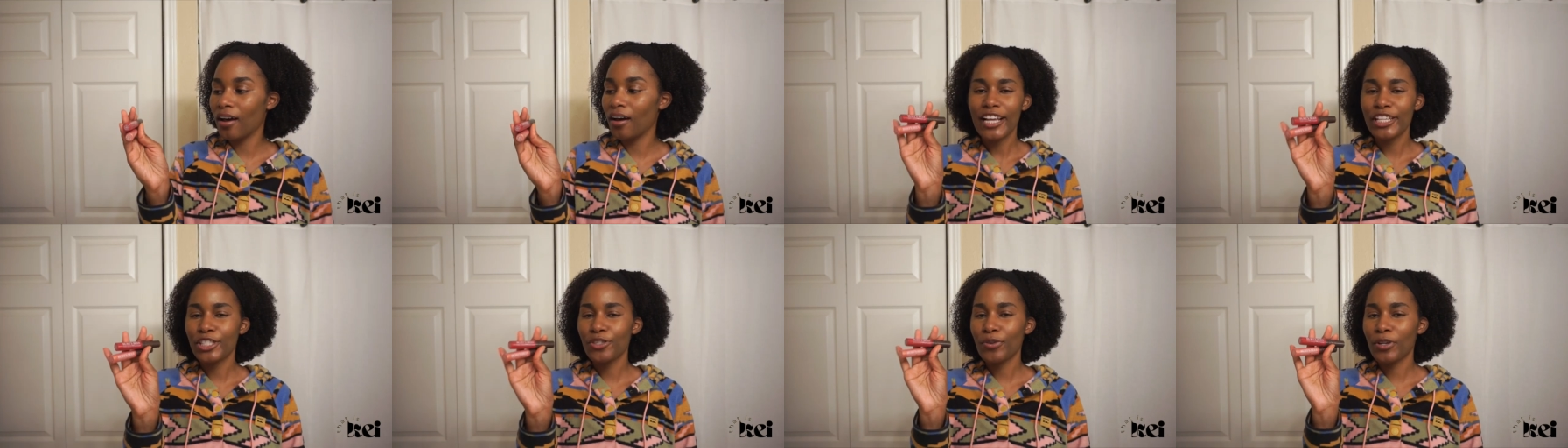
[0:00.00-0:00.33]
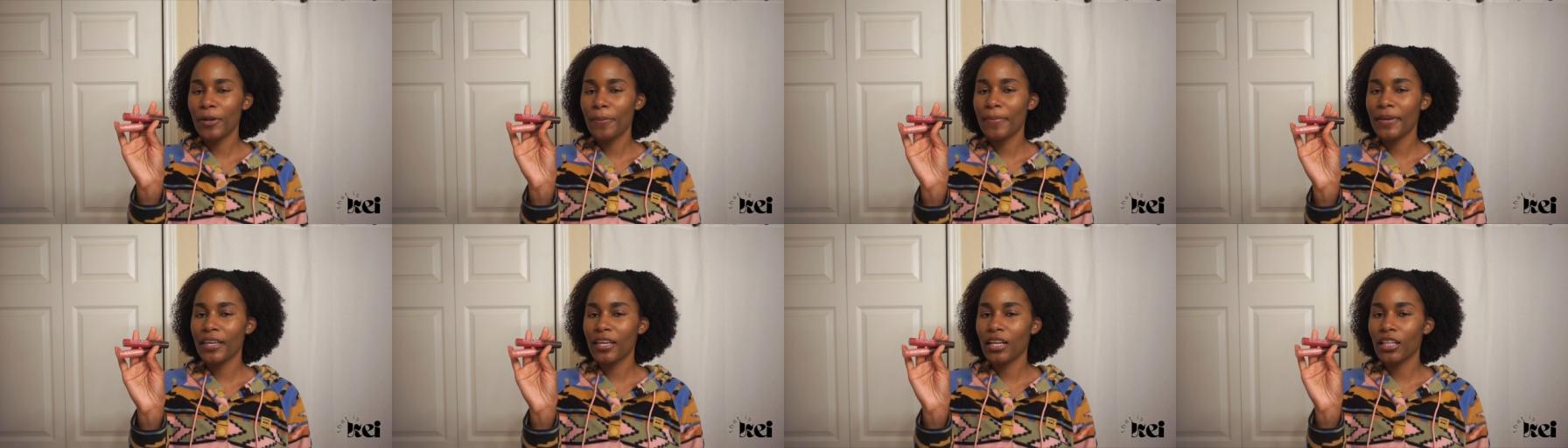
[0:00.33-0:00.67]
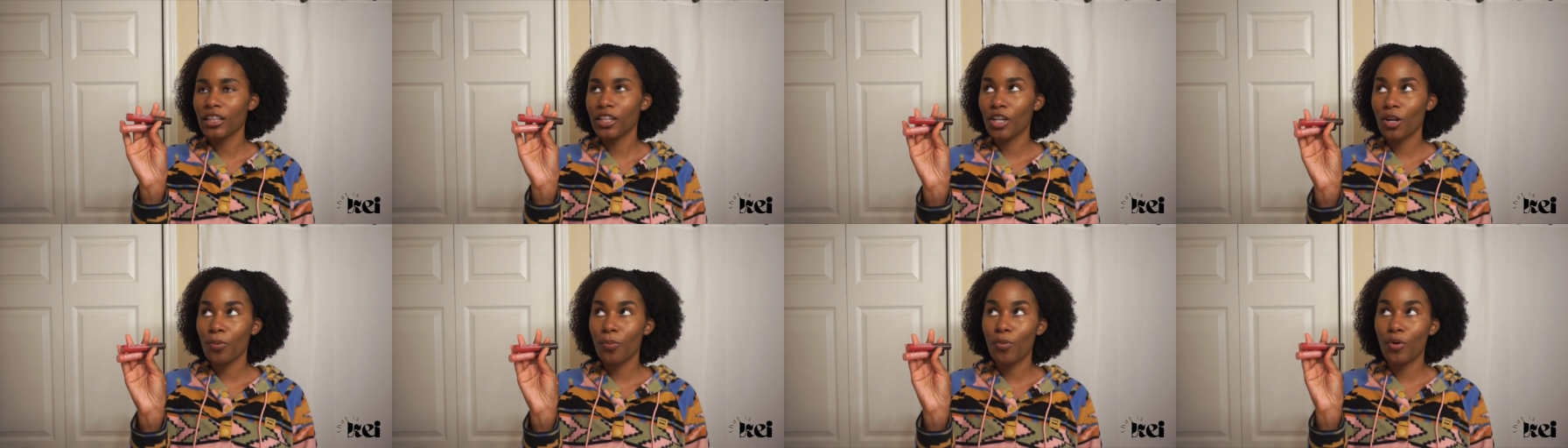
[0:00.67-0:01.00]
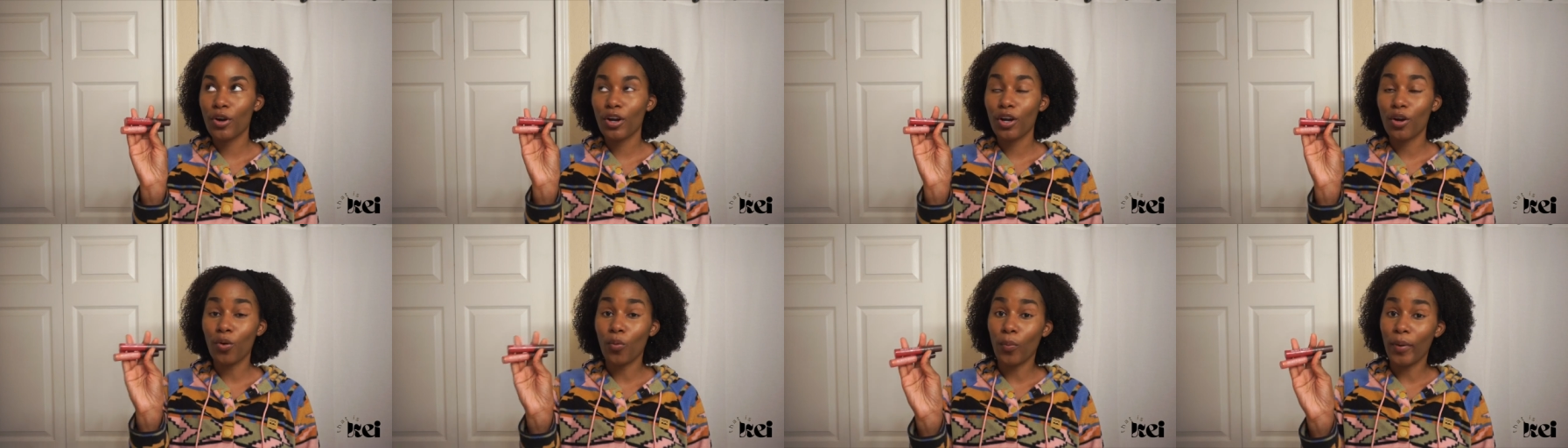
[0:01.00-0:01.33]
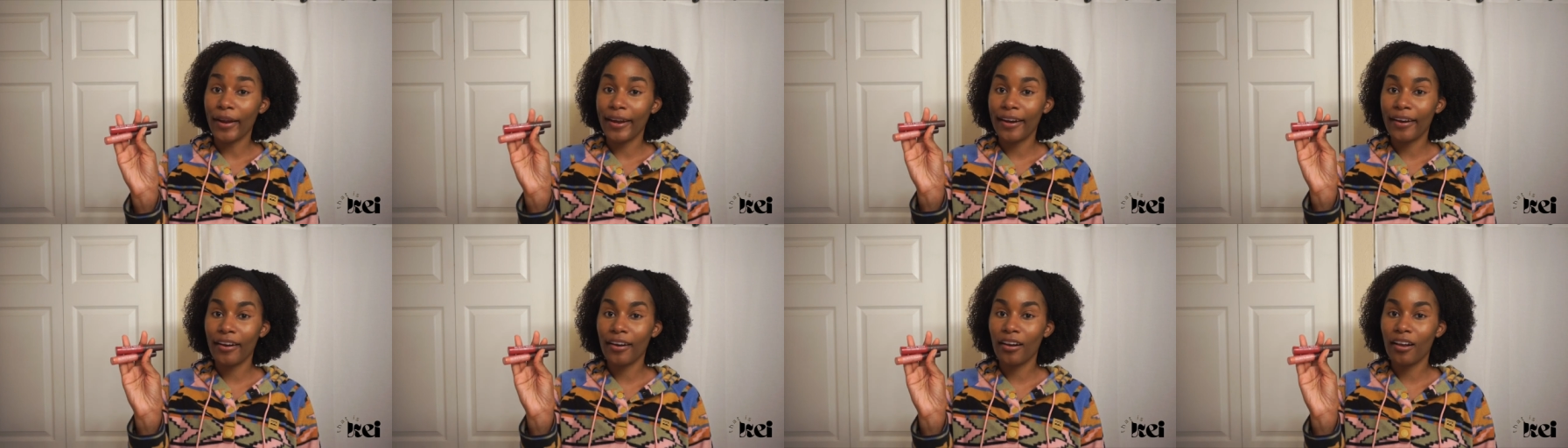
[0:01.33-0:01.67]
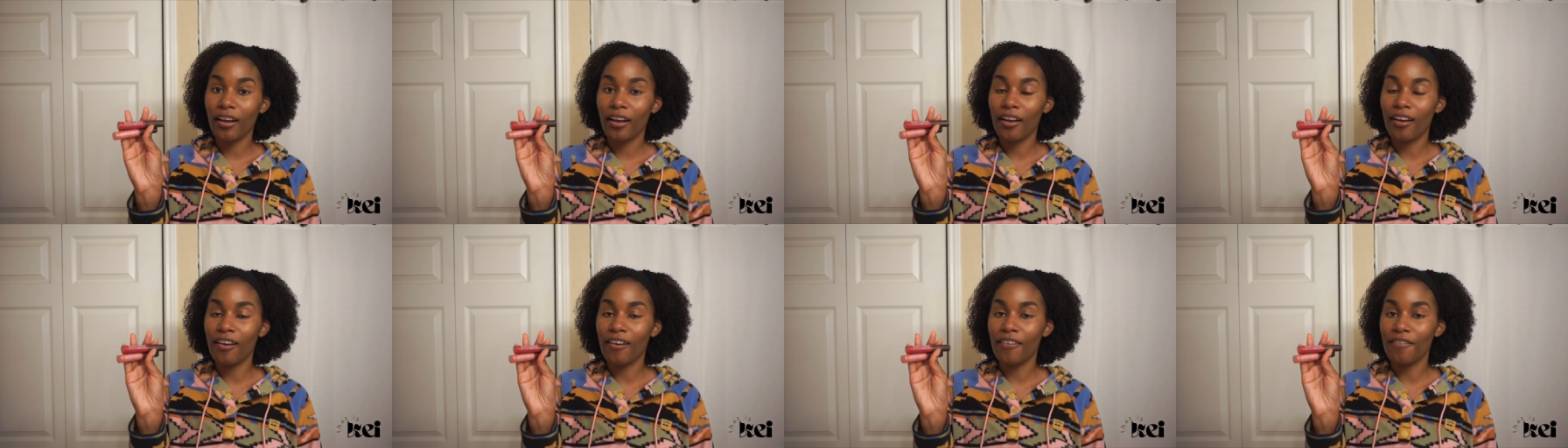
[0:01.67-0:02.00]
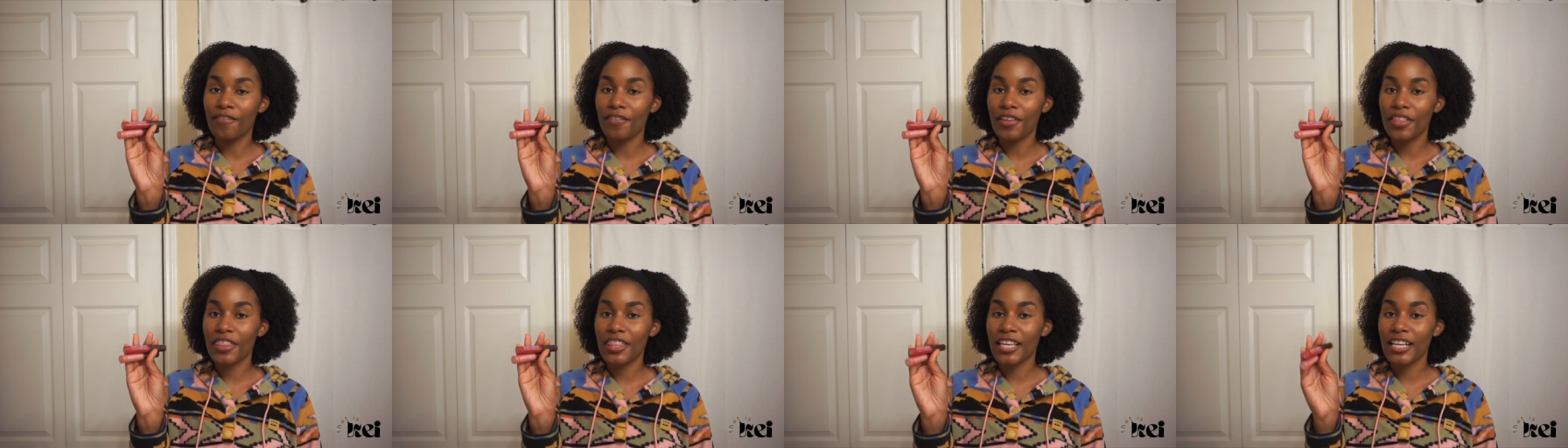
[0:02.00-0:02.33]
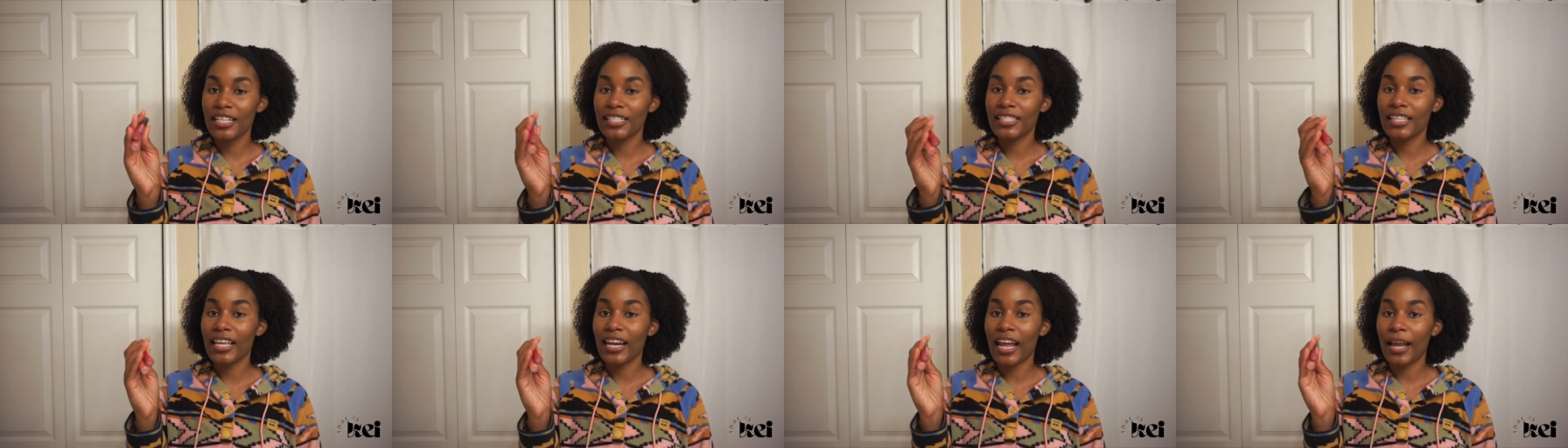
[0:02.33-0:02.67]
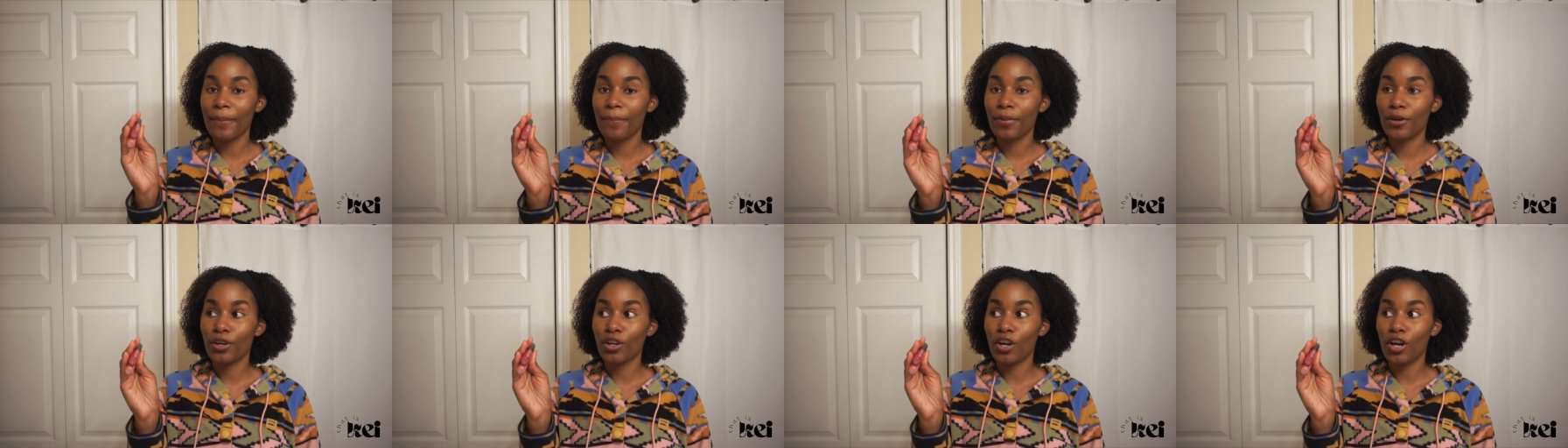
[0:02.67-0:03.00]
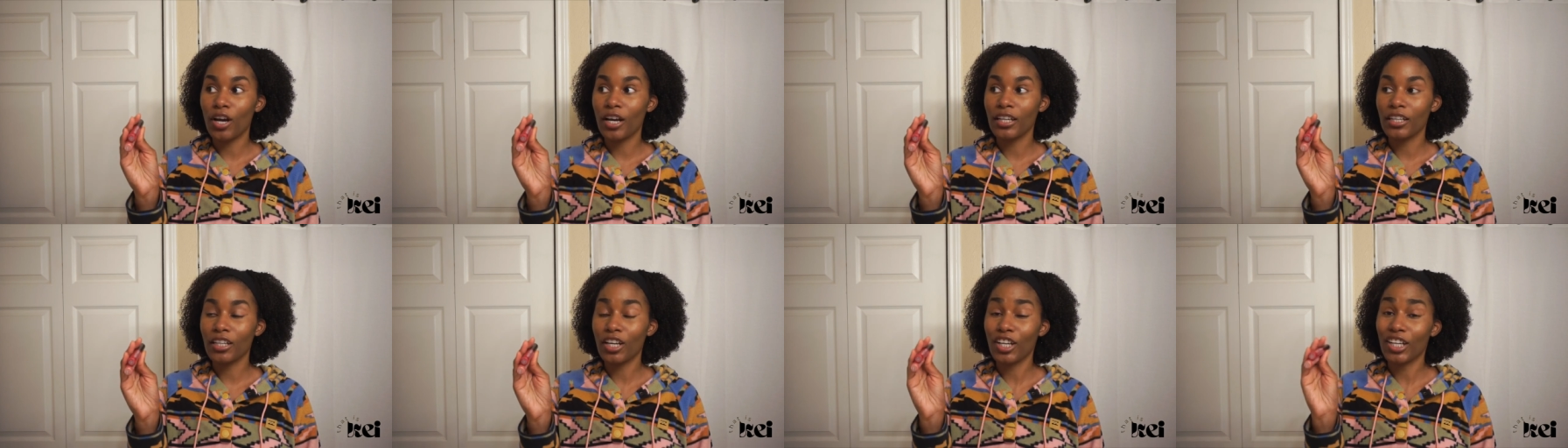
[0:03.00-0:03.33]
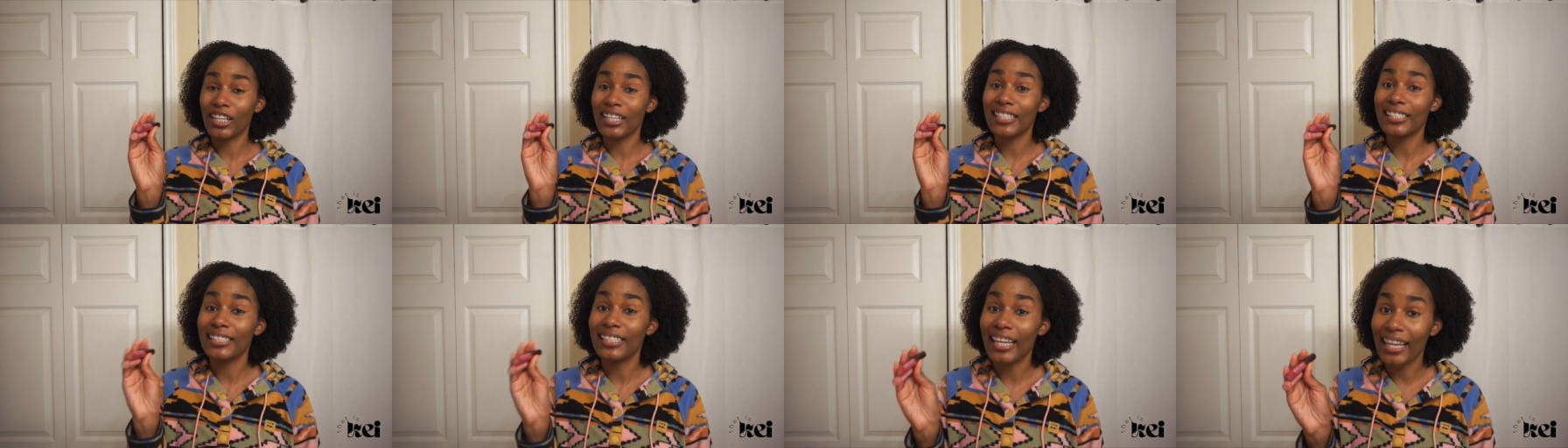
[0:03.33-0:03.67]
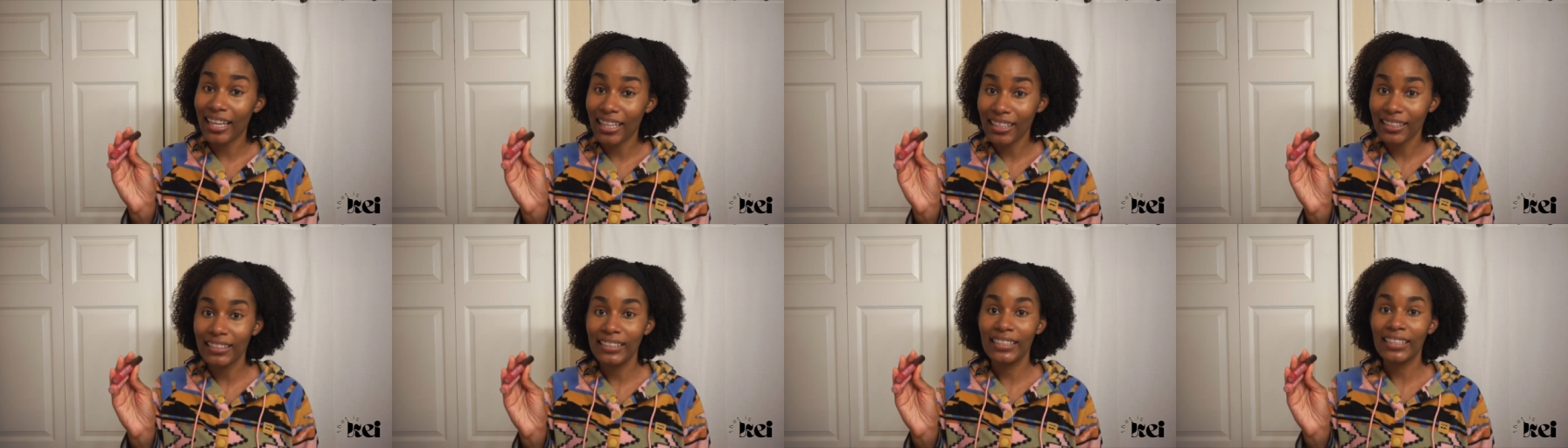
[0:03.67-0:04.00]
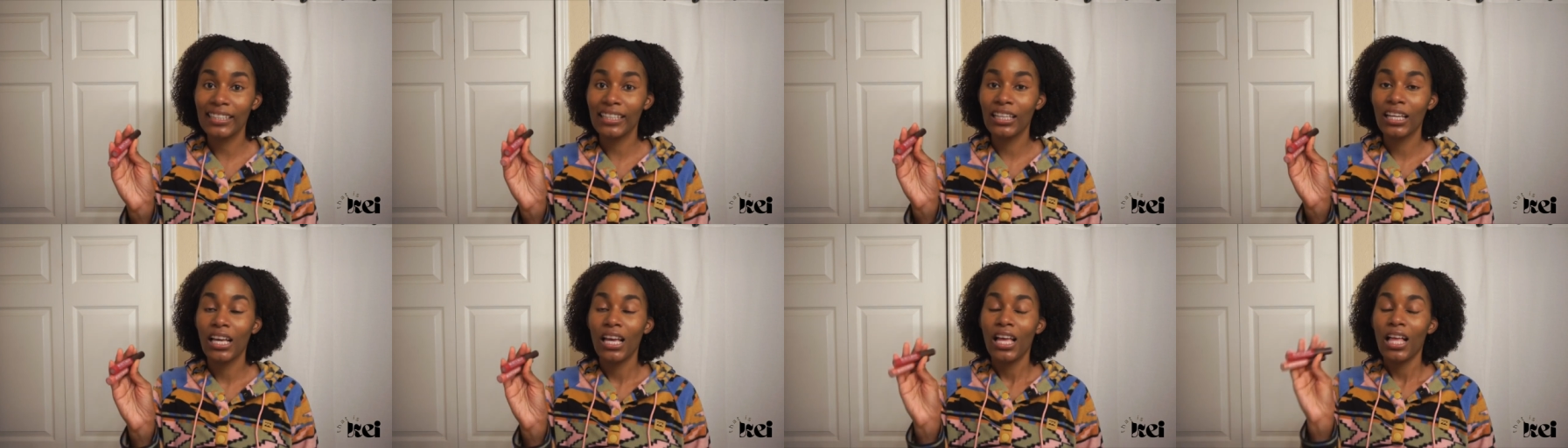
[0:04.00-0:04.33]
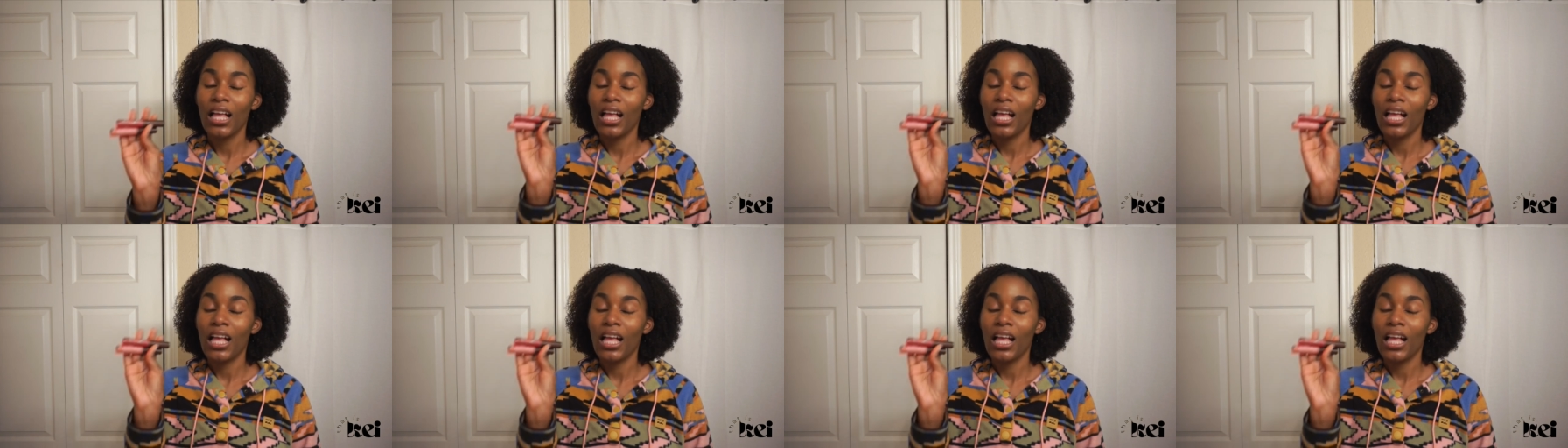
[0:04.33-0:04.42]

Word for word: I just want to be a little more aware of things that I put on on a daily